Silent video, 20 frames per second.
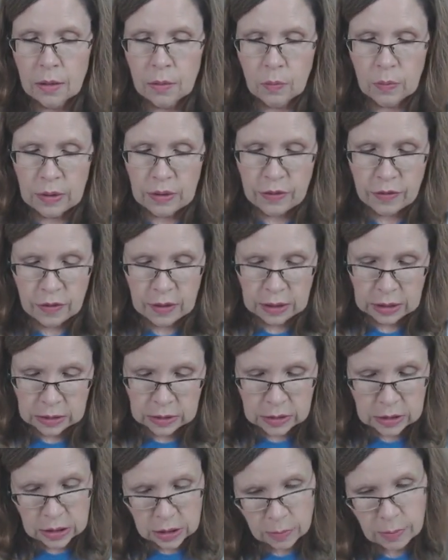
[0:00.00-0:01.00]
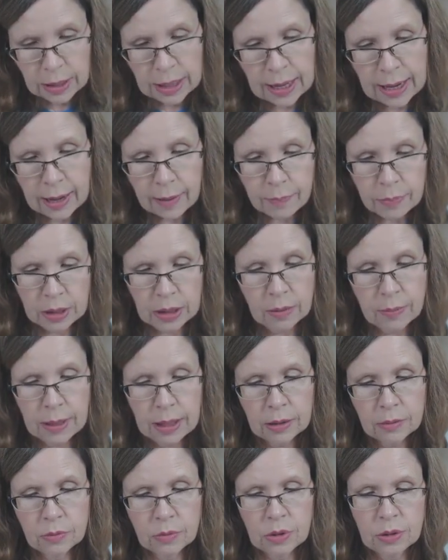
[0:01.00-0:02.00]
with things to be happy
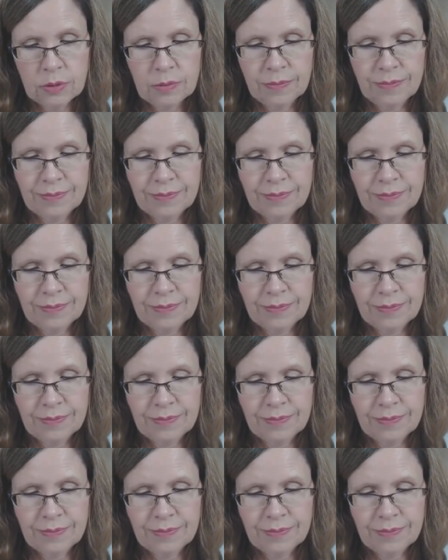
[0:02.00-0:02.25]
about.